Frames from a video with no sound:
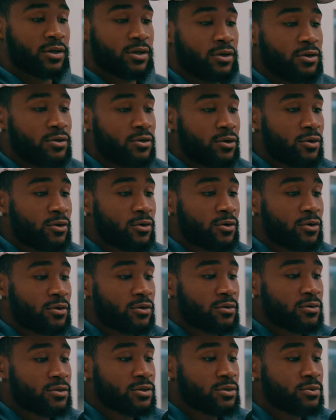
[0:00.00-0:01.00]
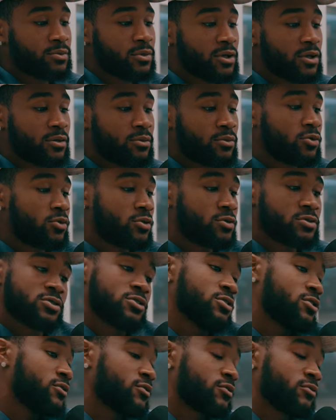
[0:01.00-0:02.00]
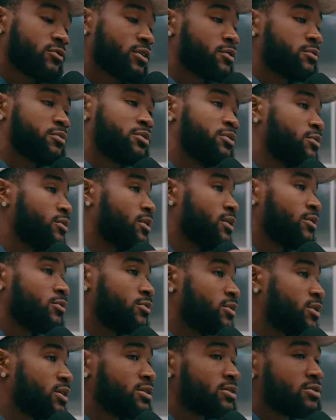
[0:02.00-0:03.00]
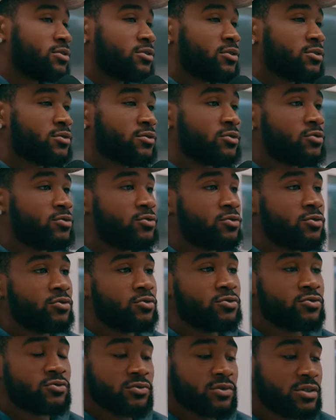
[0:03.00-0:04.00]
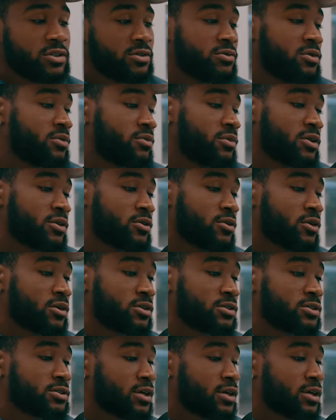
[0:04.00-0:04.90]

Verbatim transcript: you know, just being more observant around the people I'm with, you know, who who's really with me and all this.